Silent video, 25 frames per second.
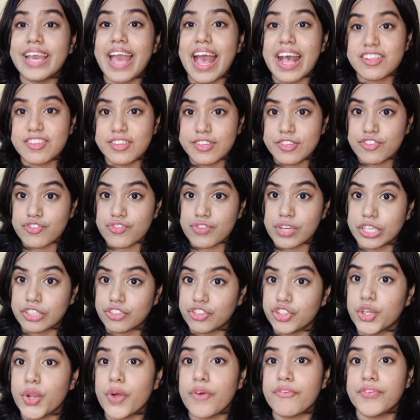as a
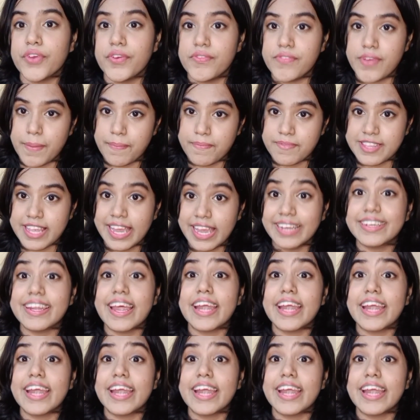structure of your website,